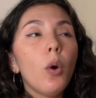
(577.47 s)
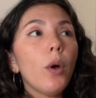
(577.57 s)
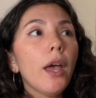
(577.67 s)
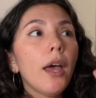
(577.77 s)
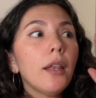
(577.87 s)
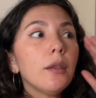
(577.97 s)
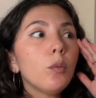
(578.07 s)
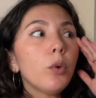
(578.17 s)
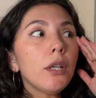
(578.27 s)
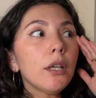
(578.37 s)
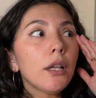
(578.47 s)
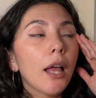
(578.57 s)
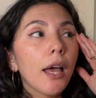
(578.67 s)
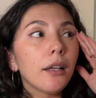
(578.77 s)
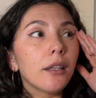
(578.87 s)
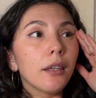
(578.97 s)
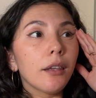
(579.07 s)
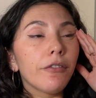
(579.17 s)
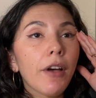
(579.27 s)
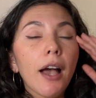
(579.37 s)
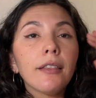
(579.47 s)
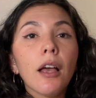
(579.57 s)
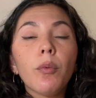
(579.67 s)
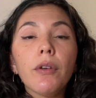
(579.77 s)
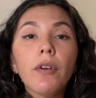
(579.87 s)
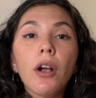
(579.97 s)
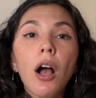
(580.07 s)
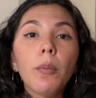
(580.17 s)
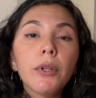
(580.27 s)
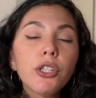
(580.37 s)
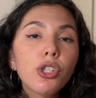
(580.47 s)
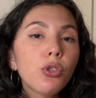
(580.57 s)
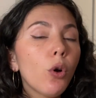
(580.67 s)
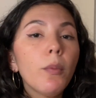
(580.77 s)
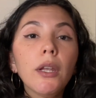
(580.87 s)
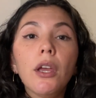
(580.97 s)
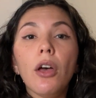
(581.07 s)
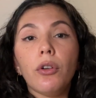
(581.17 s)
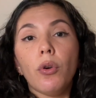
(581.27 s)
and we neglect the fact that we've accomplished so many other